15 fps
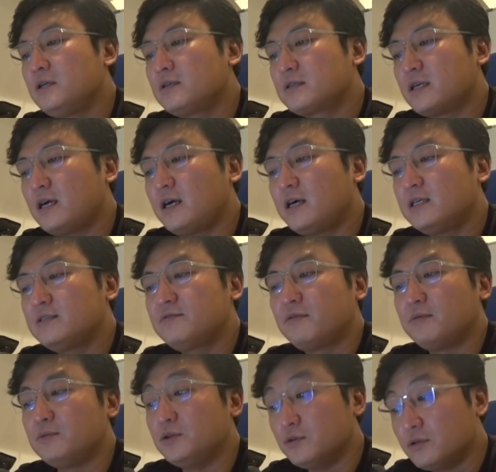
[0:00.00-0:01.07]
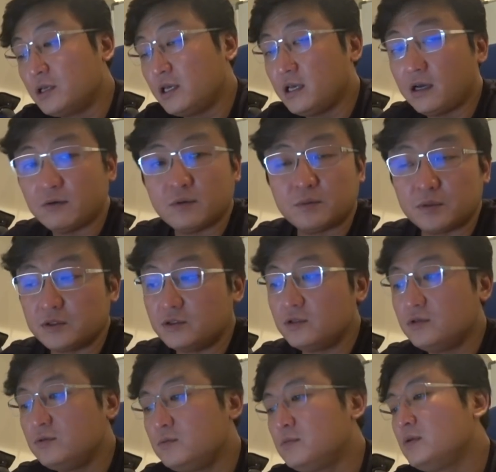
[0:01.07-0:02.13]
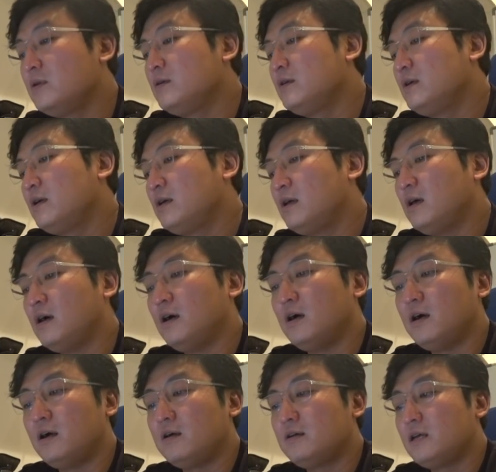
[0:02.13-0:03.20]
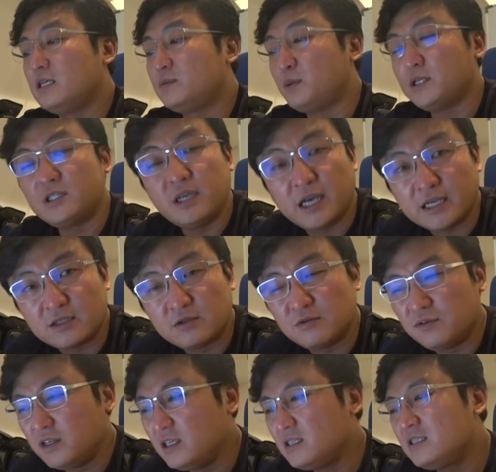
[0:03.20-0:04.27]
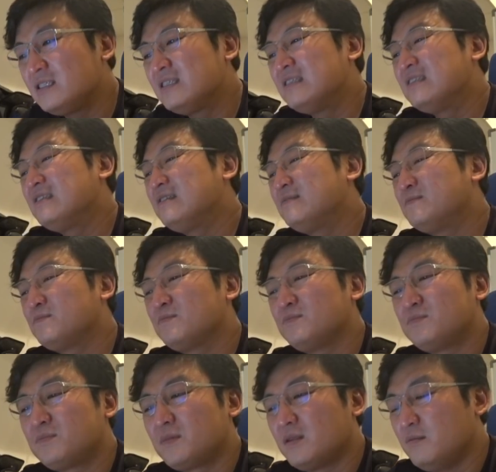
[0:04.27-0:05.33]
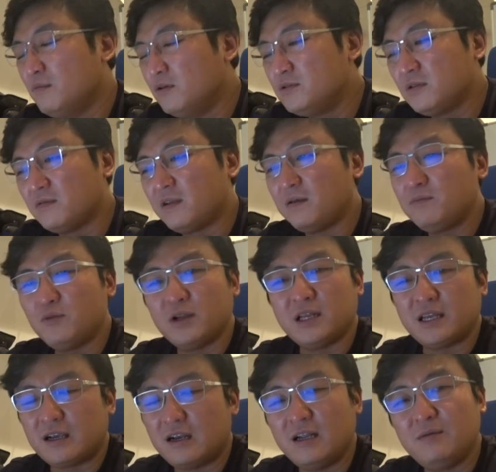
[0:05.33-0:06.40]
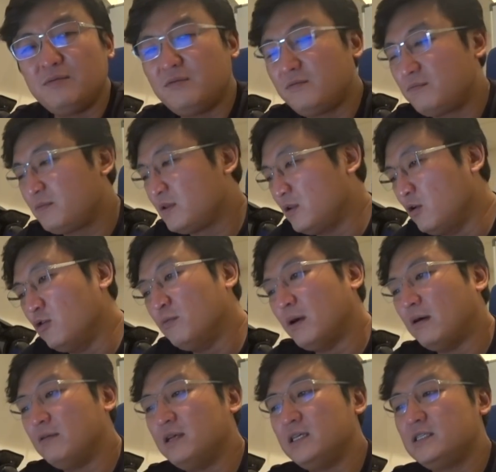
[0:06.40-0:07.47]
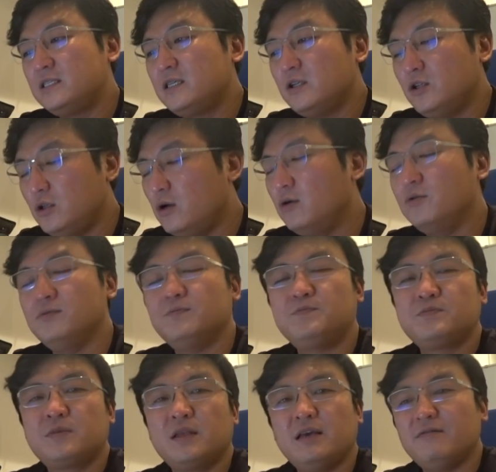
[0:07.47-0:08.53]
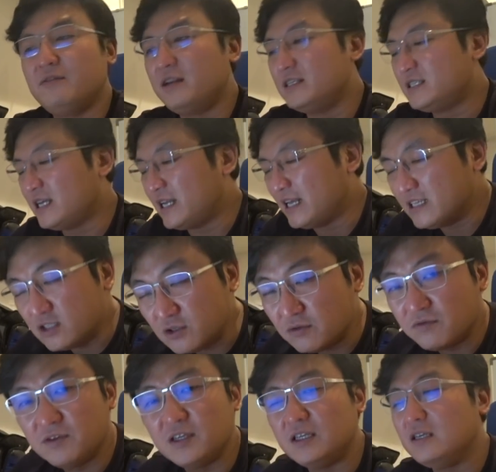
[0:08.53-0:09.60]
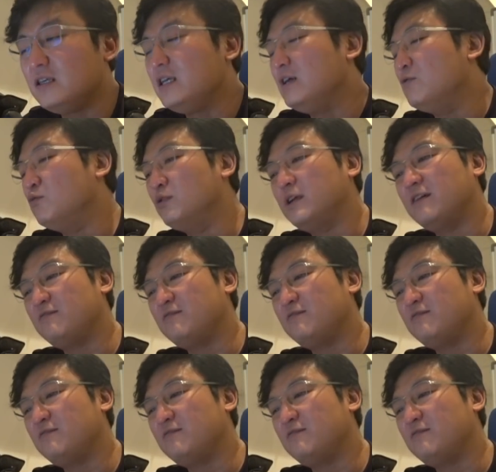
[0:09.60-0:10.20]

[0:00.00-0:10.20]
cars from UK, I would presume, especially SUVs, most of them, when they claim low mileage, no. If it is an SUV, it would